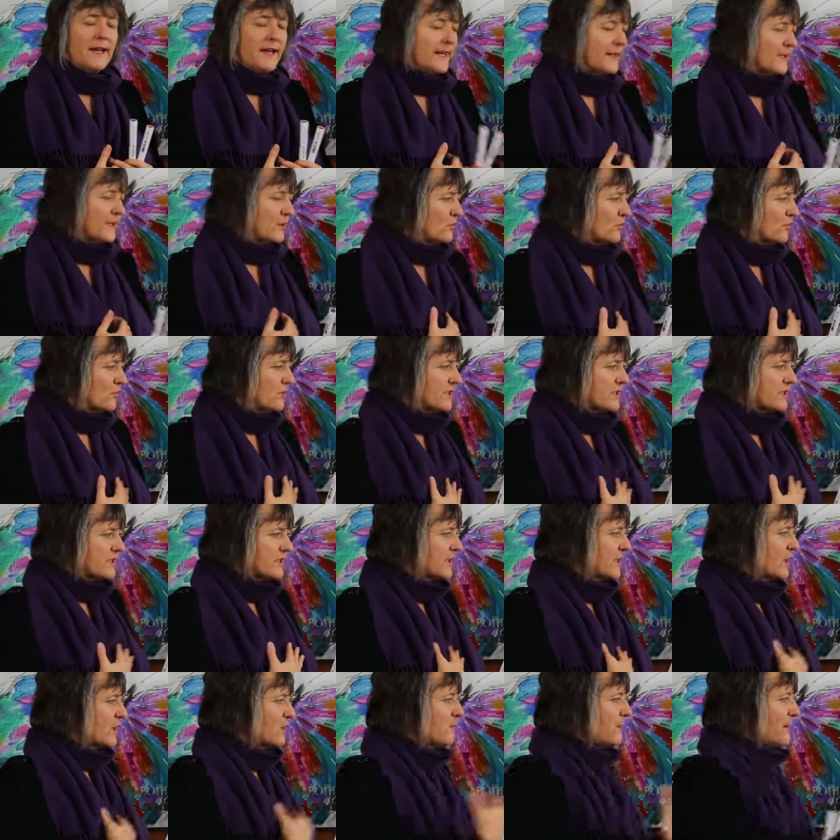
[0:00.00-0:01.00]
And in order
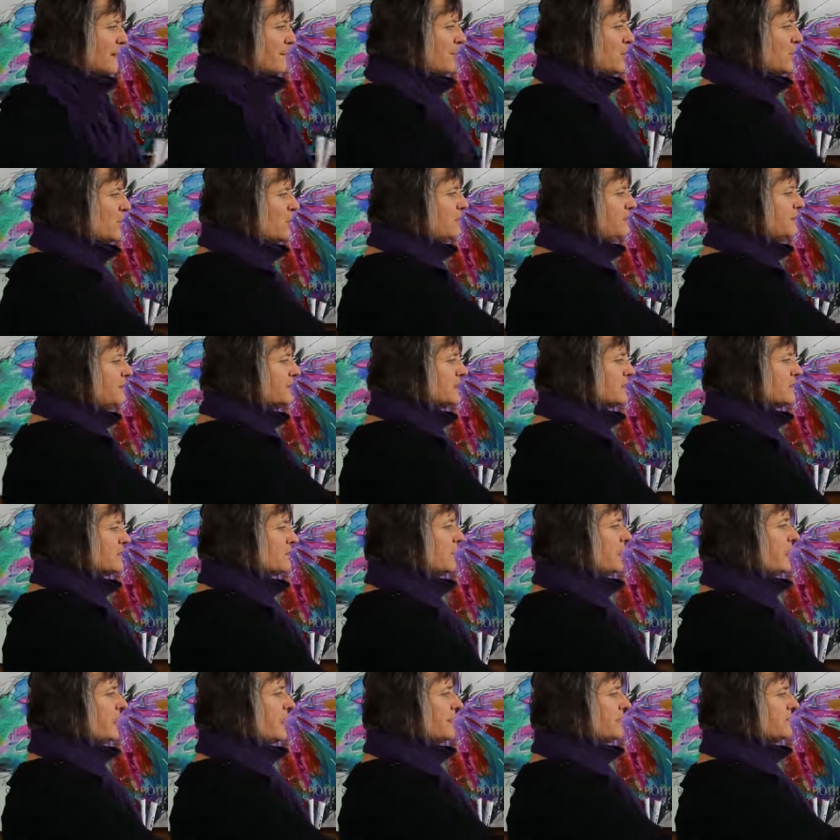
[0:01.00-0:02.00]
to know my purpose,
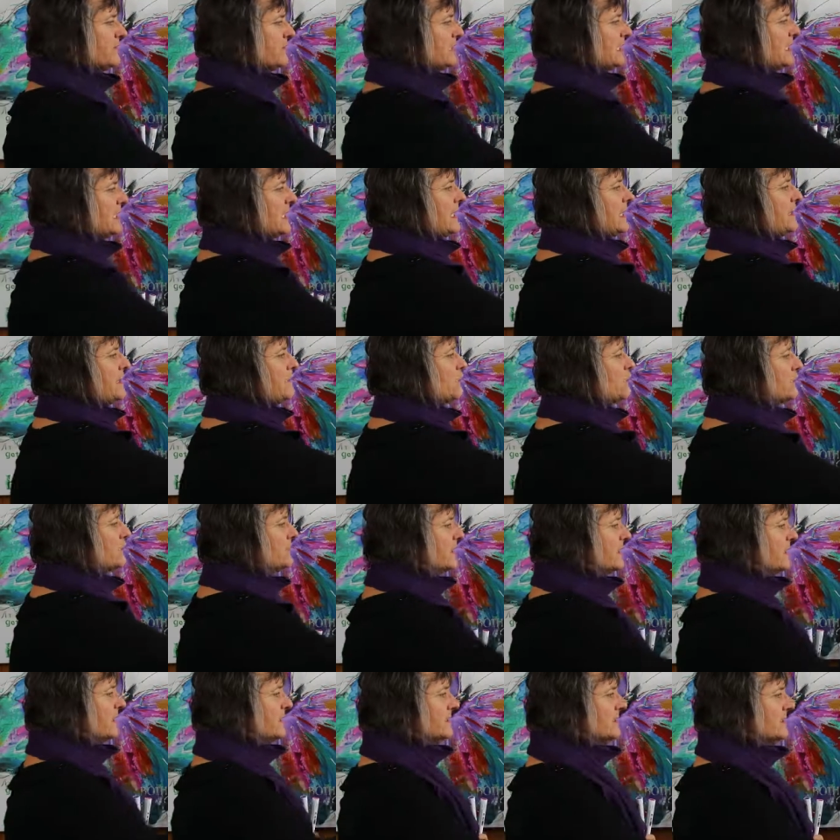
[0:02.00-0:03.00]
we have to clear all
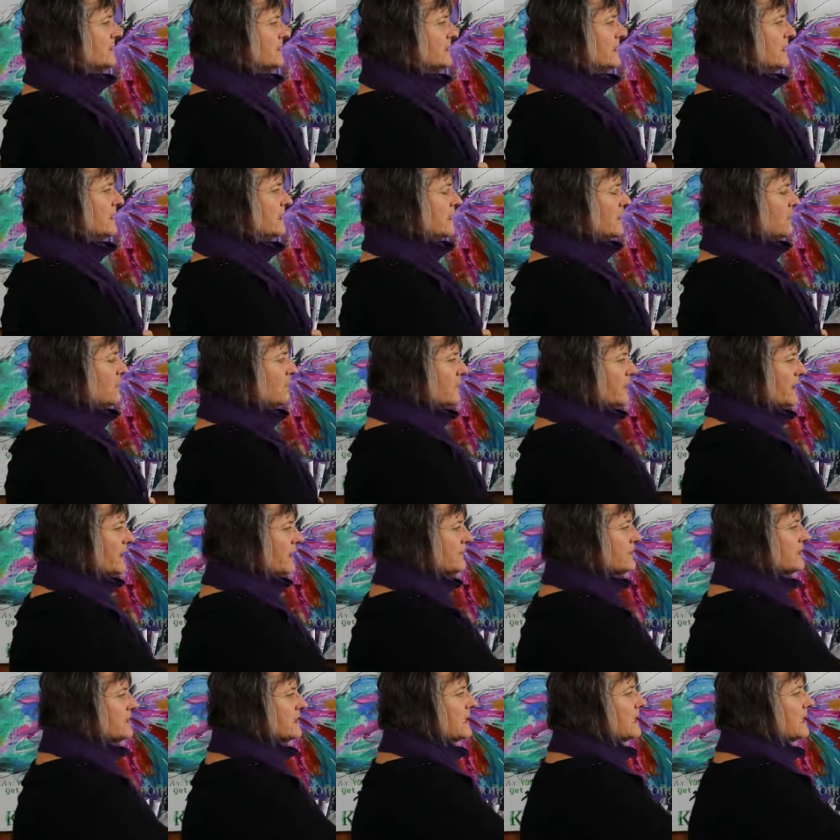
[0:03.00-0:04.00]
this. We have to